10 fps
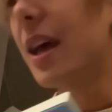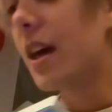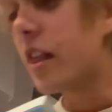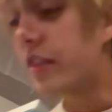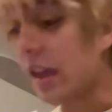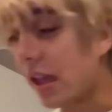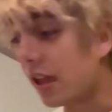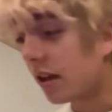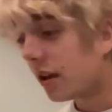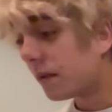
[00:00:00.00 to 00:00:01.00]

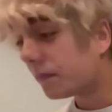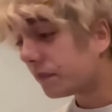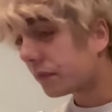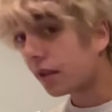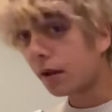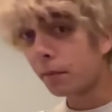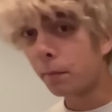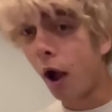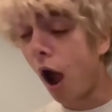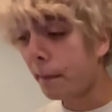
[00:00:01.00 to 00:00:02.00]
the
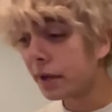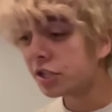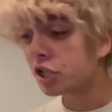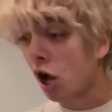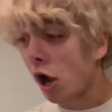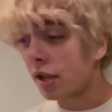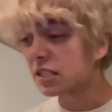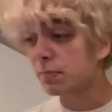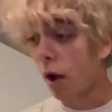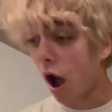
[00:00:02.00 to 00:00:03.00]
Papa
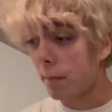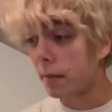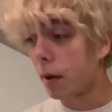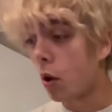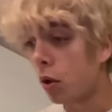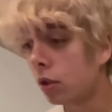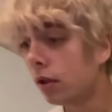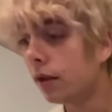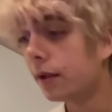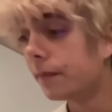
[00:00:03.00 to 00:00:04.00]
John's Papa
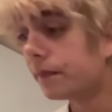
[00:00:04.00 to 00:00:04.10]
Bowl,